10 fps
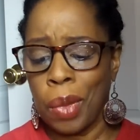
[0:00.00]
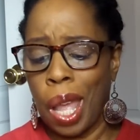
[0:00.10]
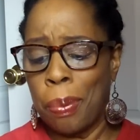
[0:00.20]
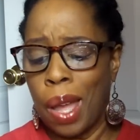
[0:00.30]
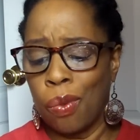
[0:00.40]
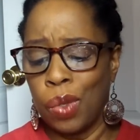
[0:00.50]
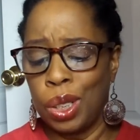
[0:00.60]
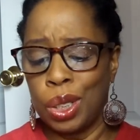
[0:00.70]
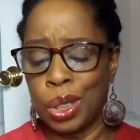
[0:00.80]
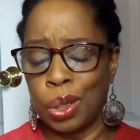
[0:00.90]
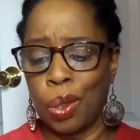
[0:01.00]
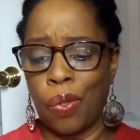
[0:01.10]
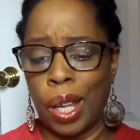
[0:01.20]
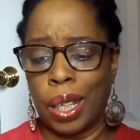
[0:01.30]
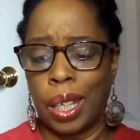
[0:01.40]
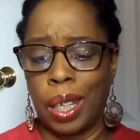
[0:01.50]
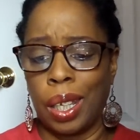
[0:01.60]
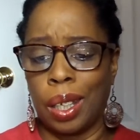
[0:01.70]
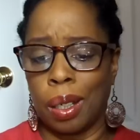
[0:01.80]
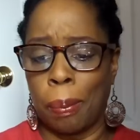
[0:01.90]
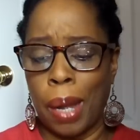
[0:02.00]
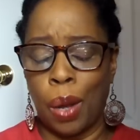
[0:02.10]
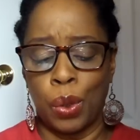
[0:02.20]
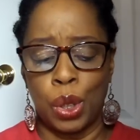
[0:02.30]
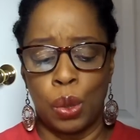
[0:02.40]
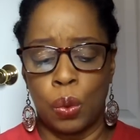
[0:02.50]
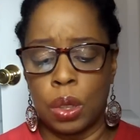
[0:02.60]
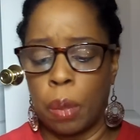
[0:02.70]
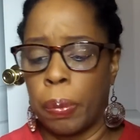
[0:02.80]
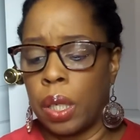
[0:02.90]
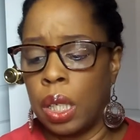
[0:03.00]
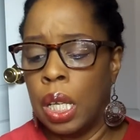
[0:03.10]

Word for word: I'm not really sure if I care about using it, but